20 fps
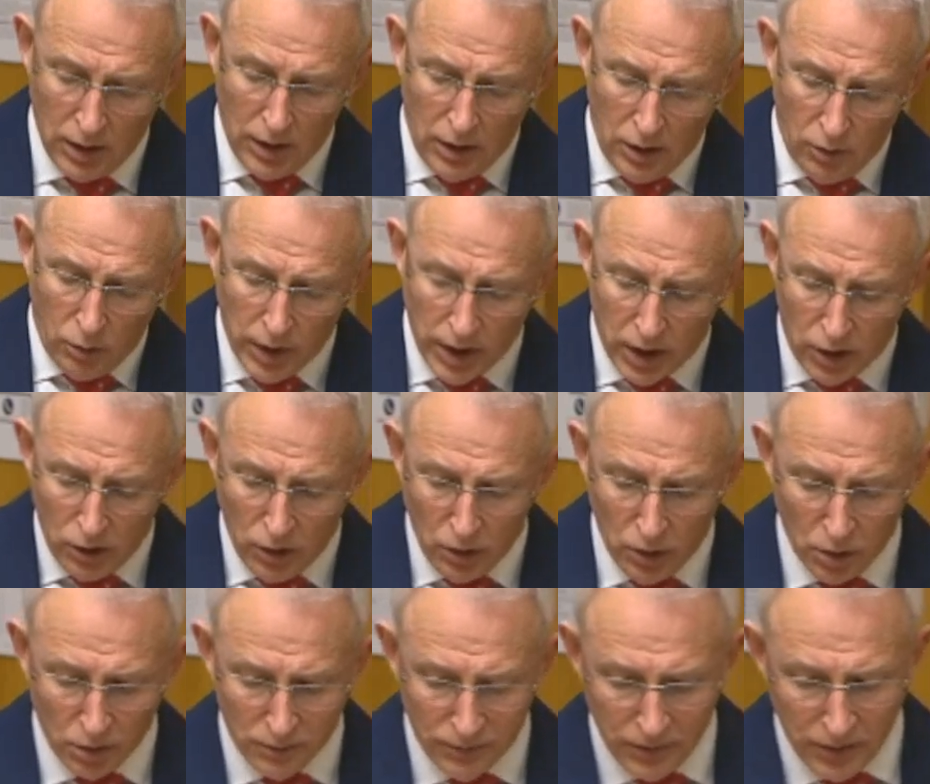We
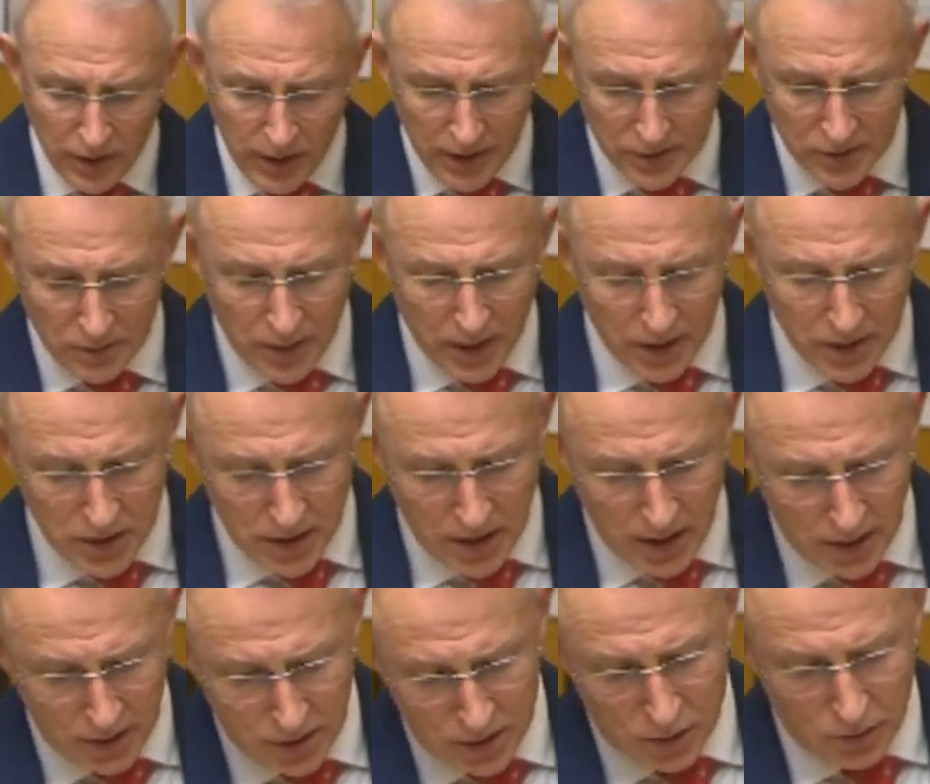called for
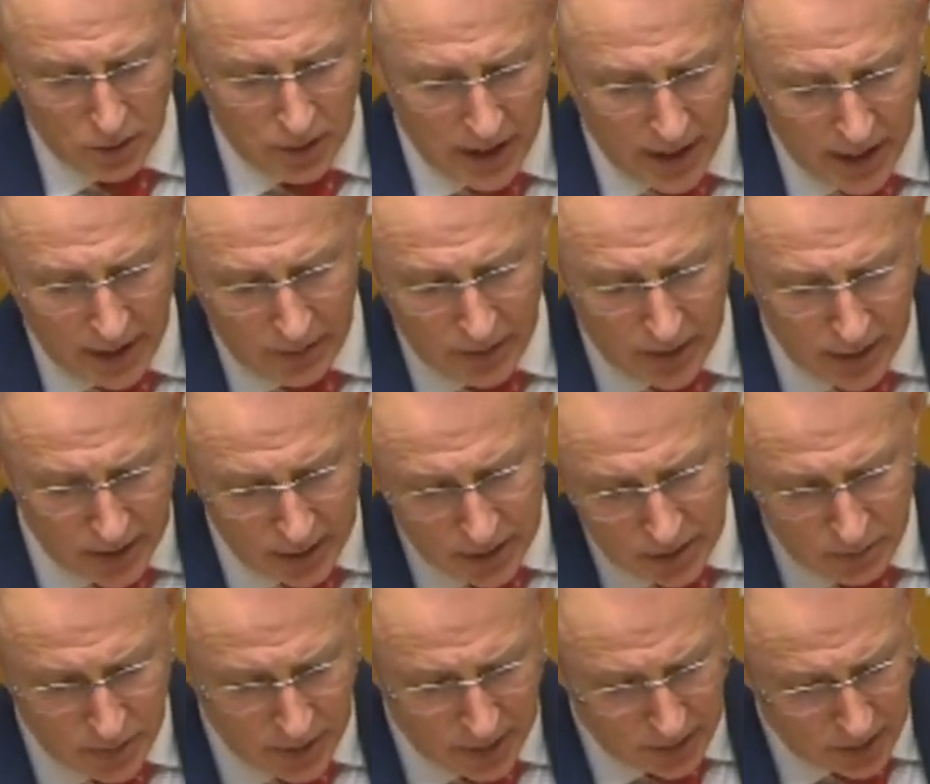Azerbaijan to allow an
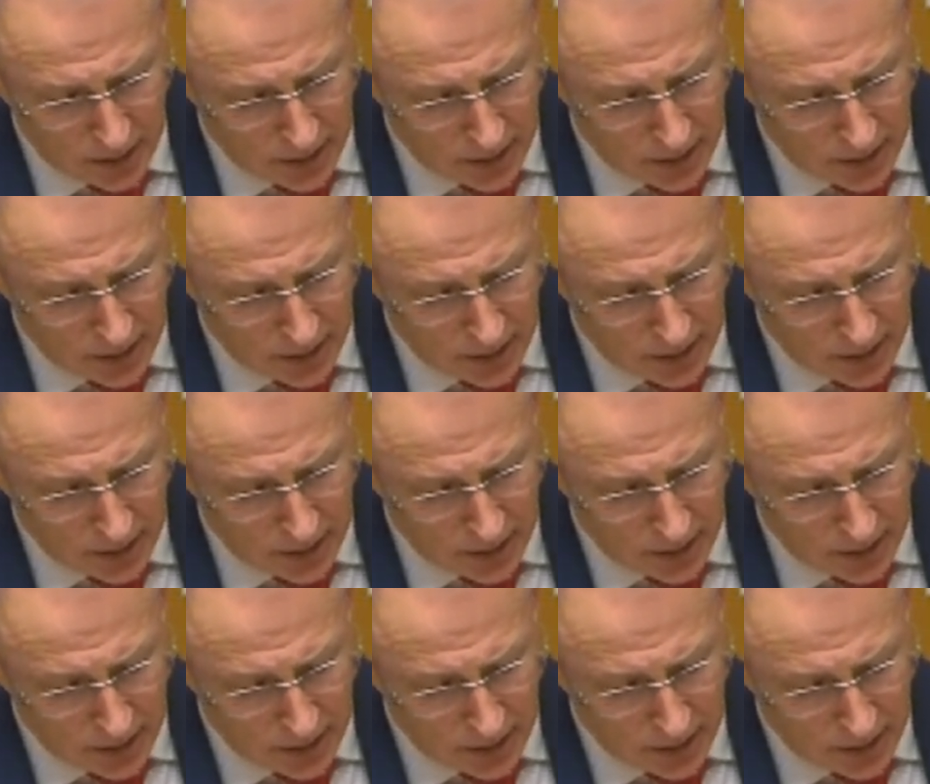independent